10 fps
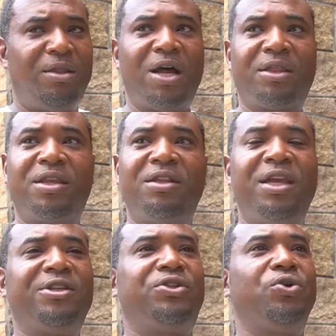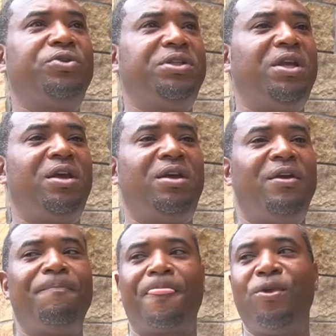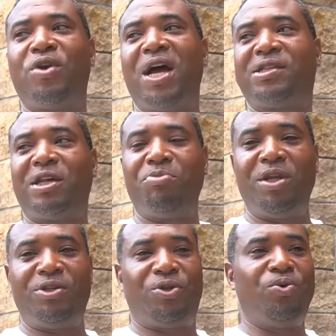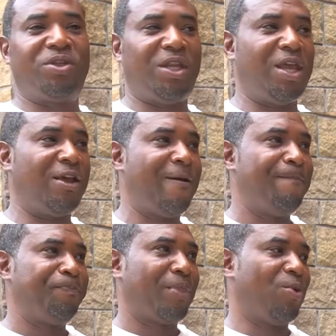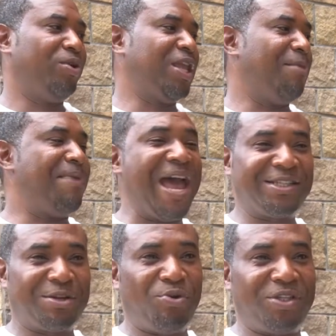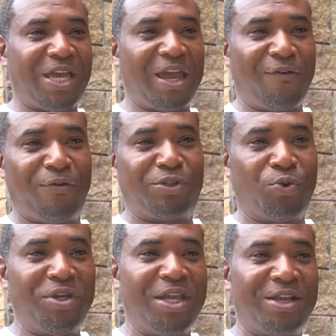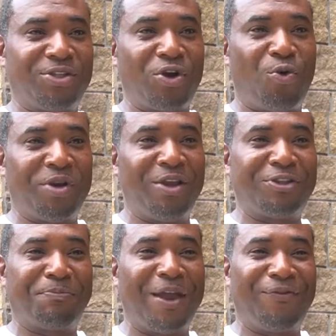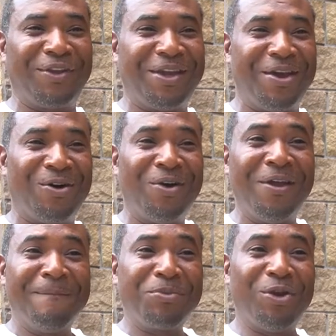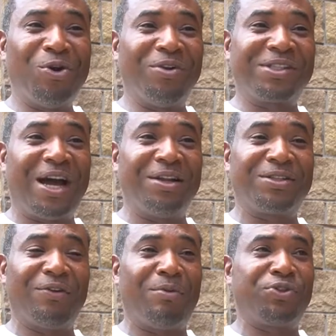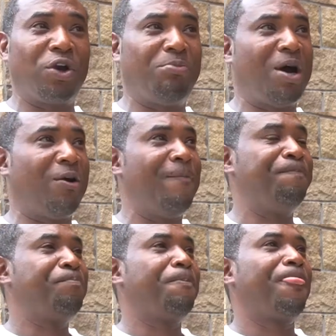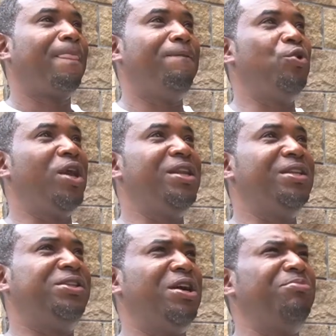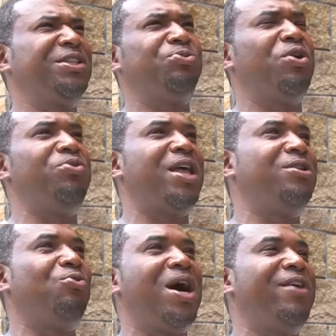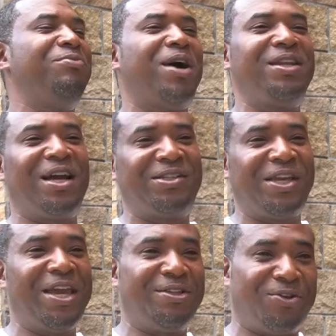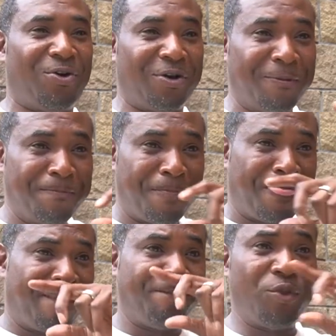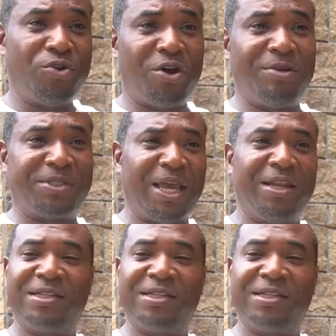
Nothing. These dudes in there, you got some of these dudes in here with a basketball jacket from 20 years ago when they used to play for Gil and all this kind of stuff. I'm talking about you in the gym. This is where we like, yo, why everybody got shades on? You know what I'm saying?